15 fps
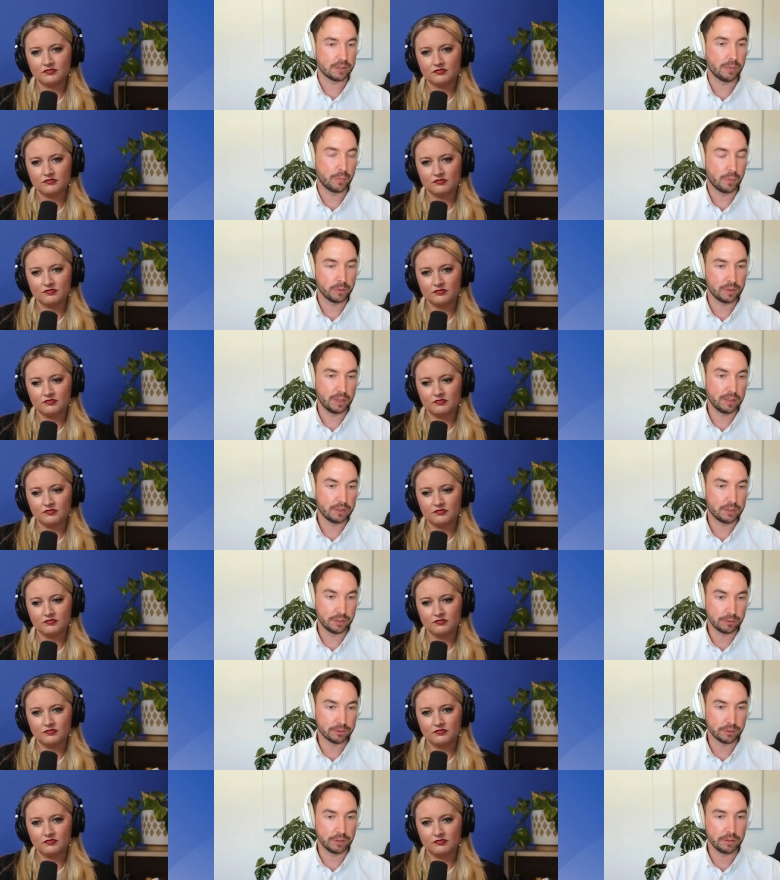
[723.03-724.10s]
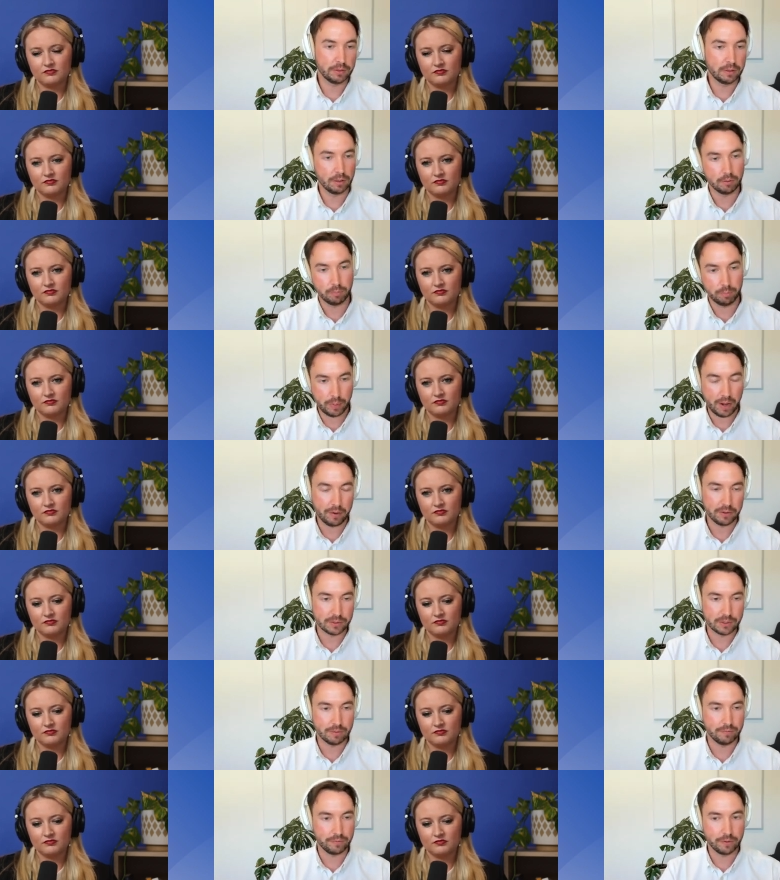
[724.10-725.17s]
Speaker 1: support their children, the
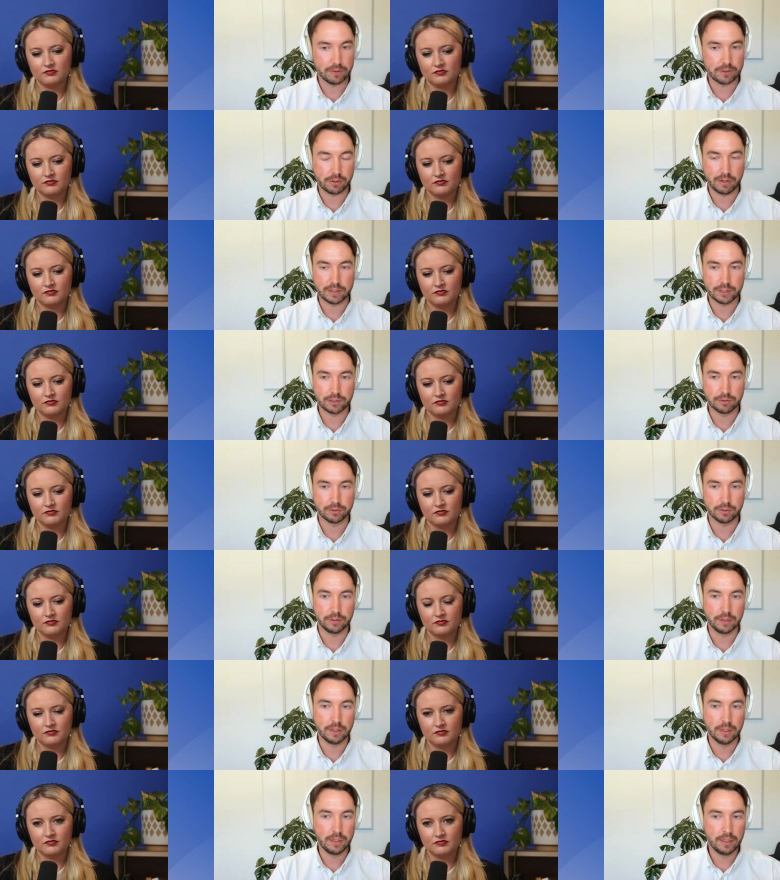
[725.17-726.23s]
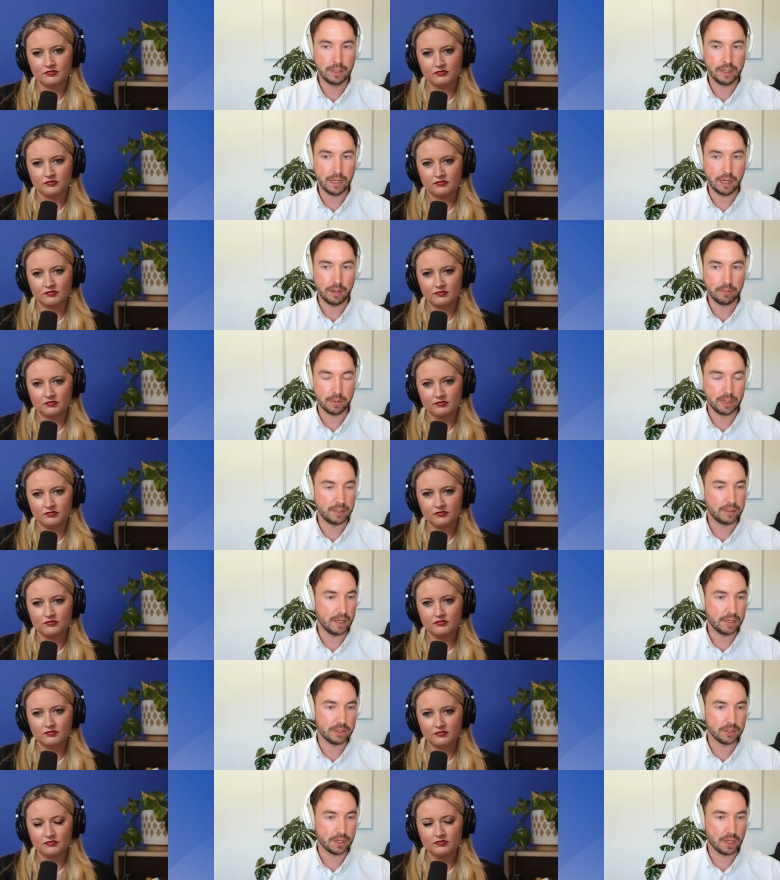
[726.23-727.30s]
parents of those grandchildren, um, in
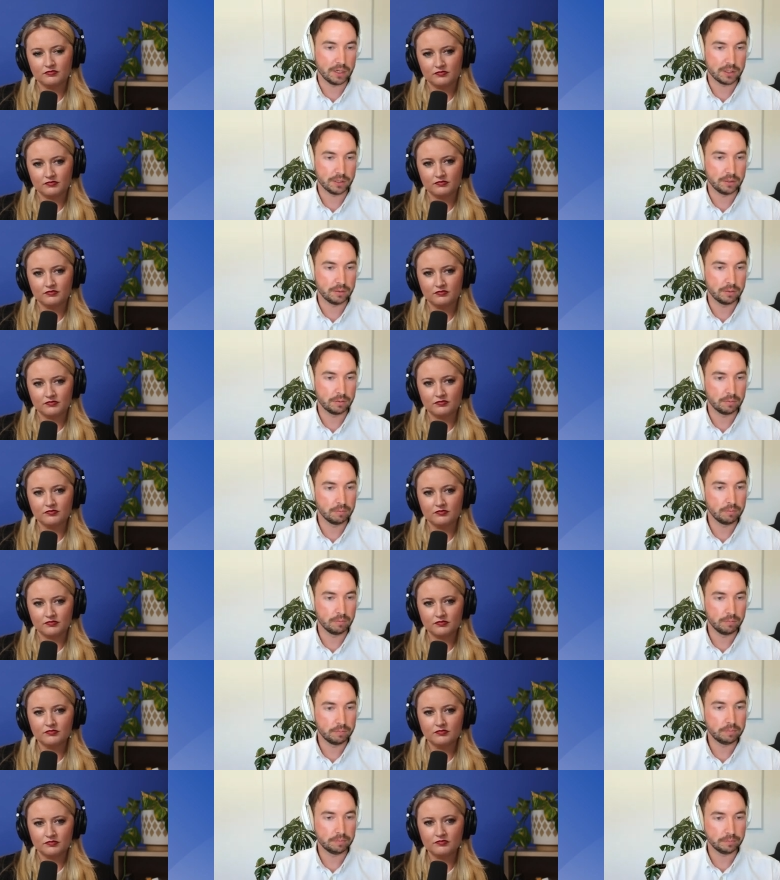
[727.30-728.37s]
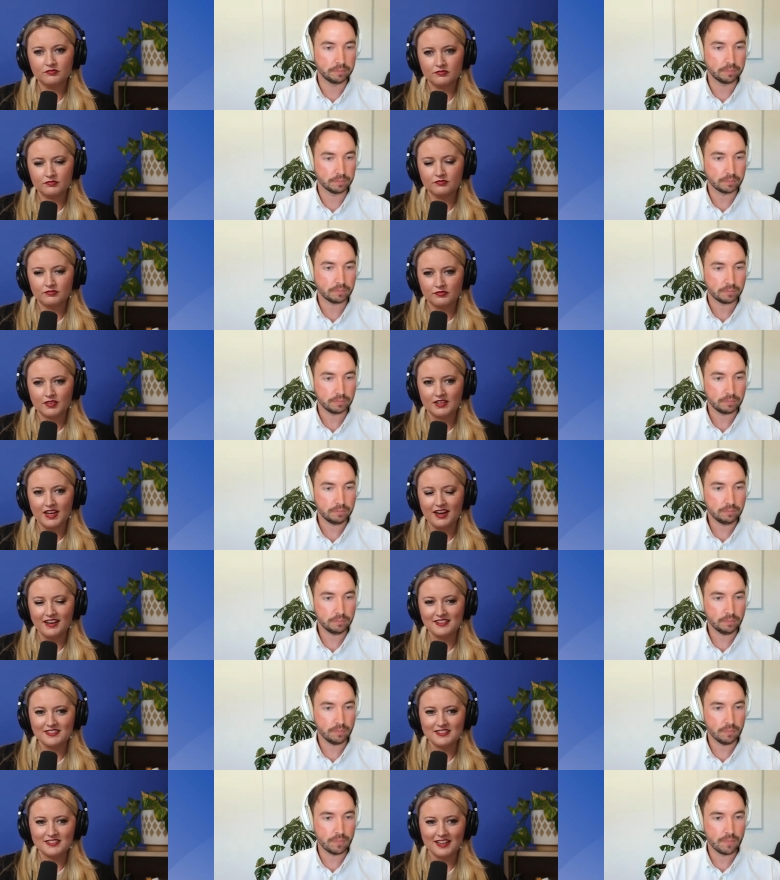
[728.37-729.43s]
their education.
Speaker 2: Yeah,
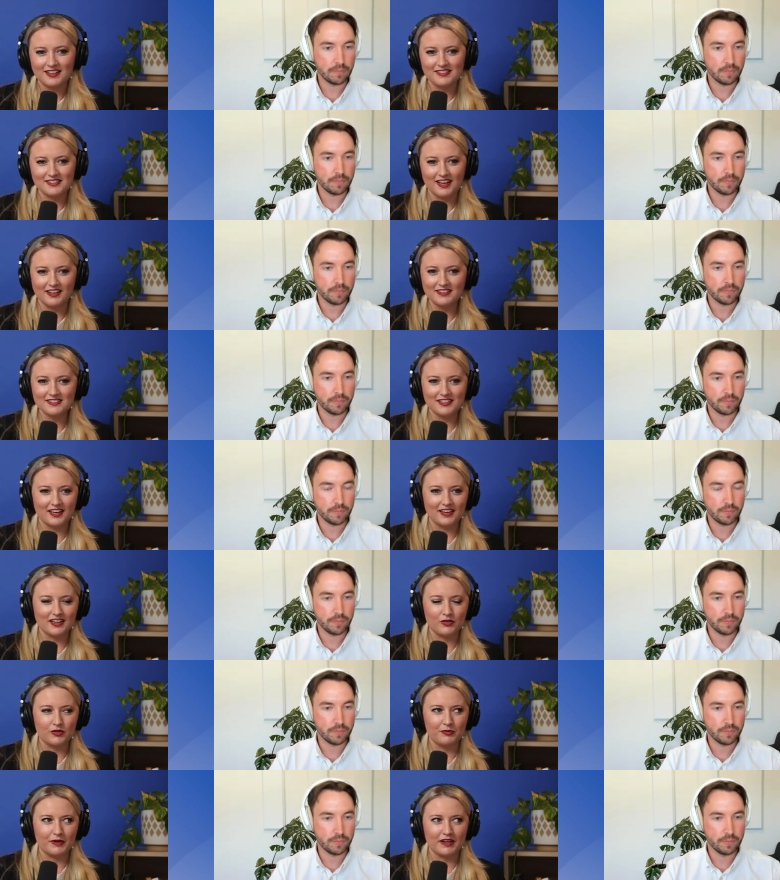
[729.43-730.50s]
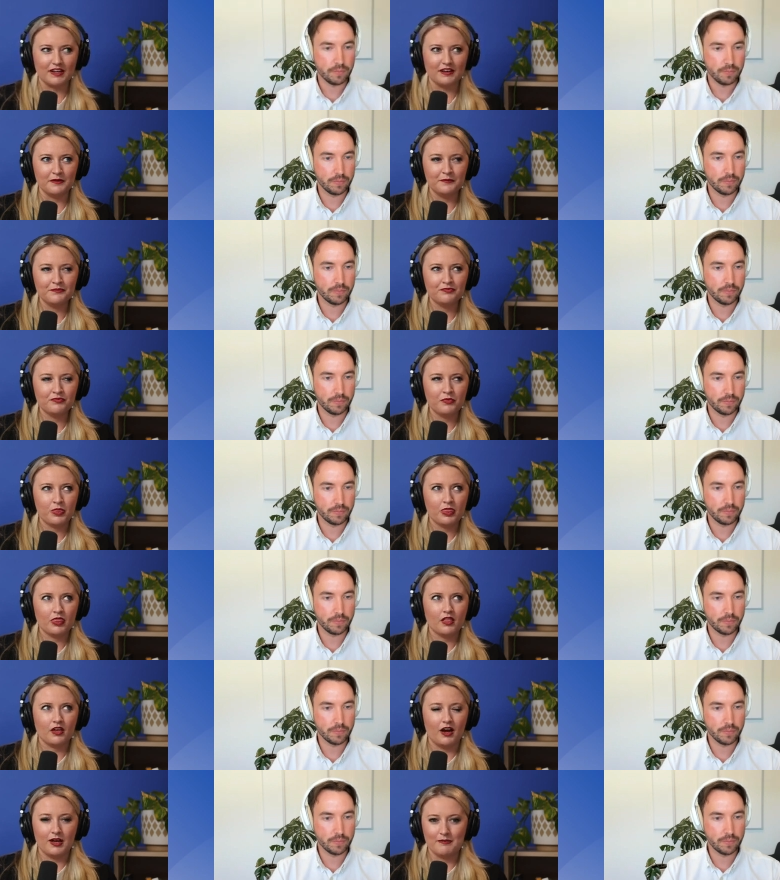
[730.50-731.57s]
it's, it sounds like it would be
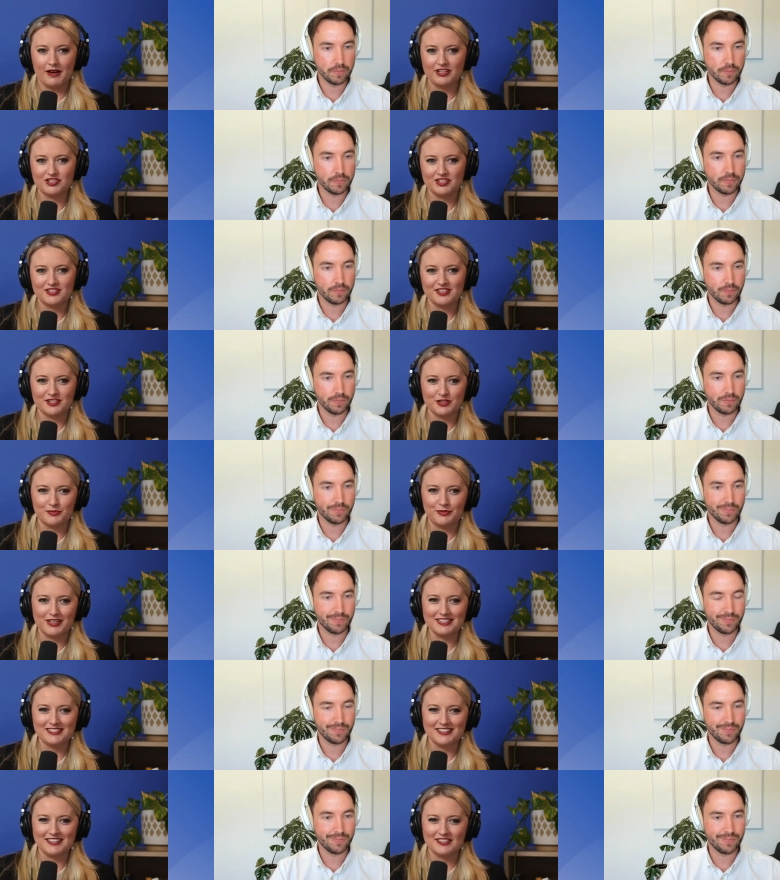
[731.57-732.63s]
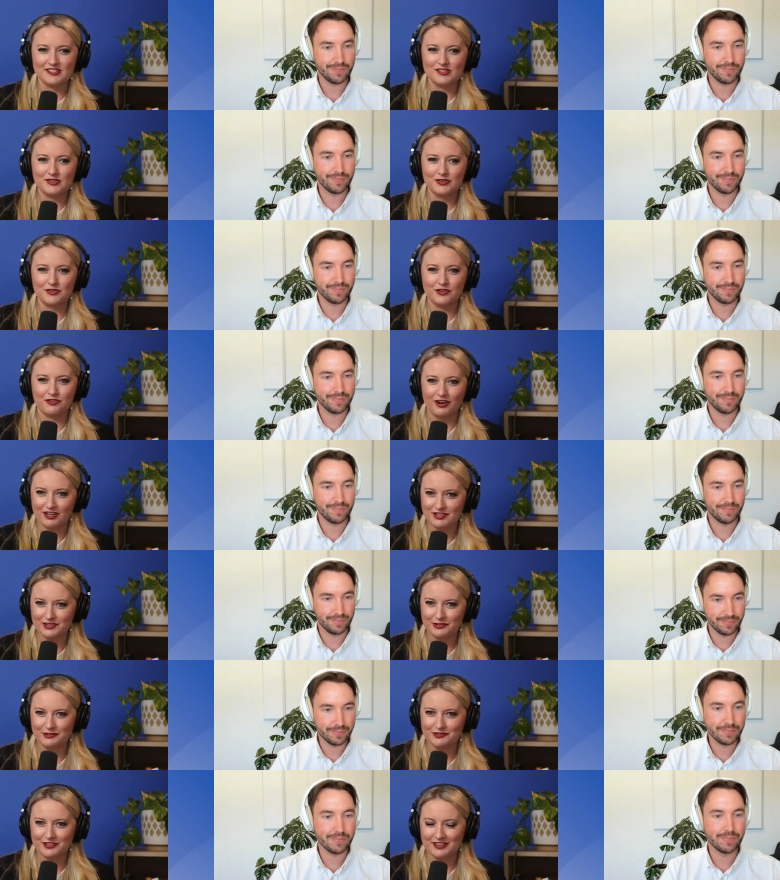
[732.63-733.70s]
I imagine, such a blessing to the
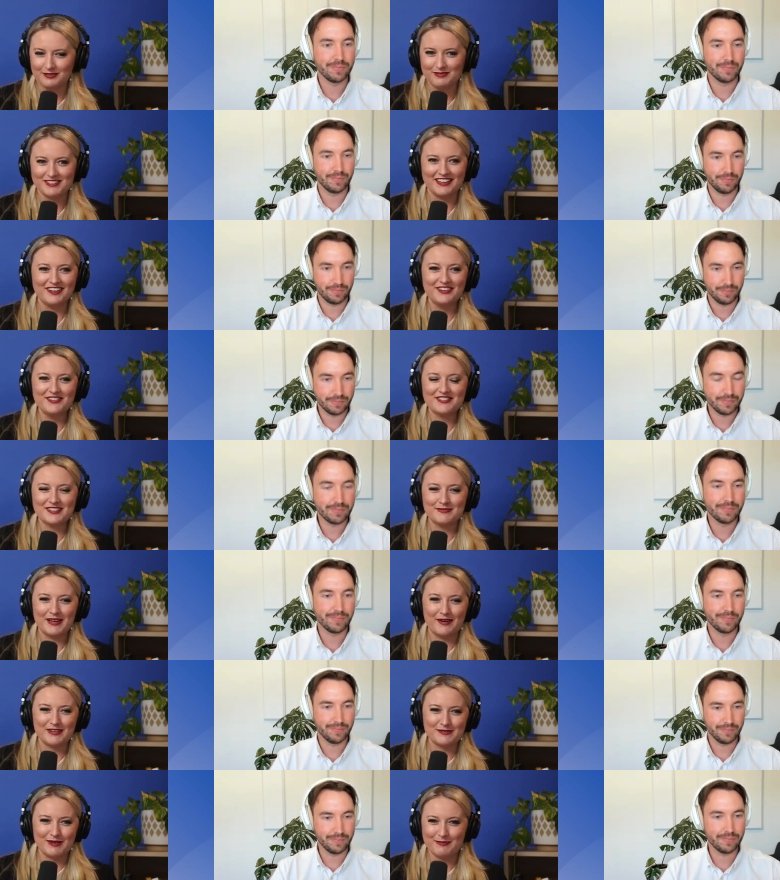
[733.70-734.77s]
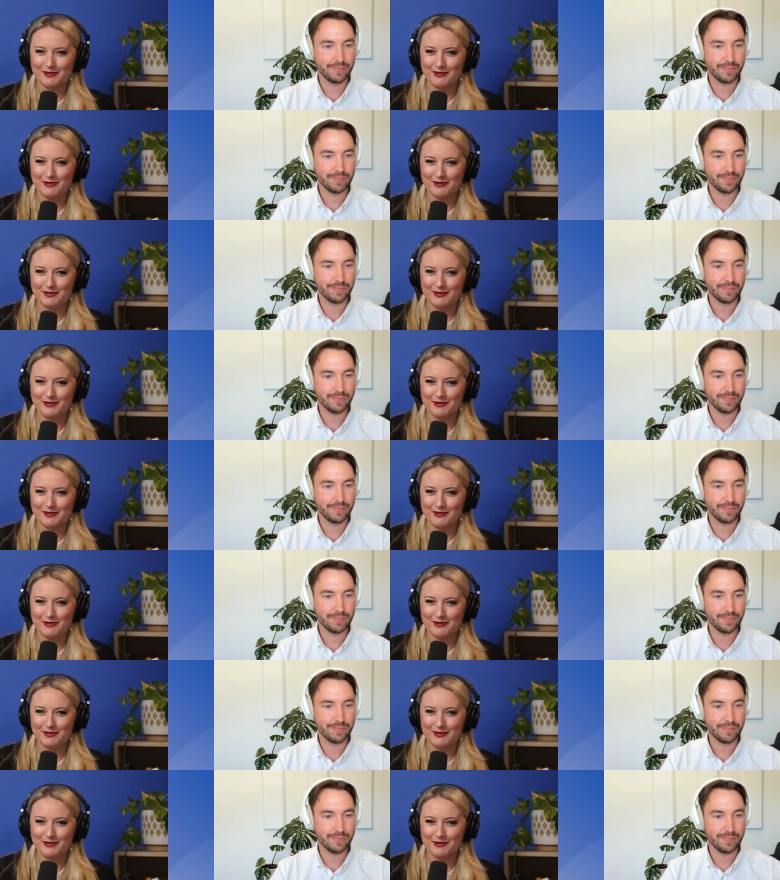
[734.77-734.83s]
grandchildren themselves to be able to spend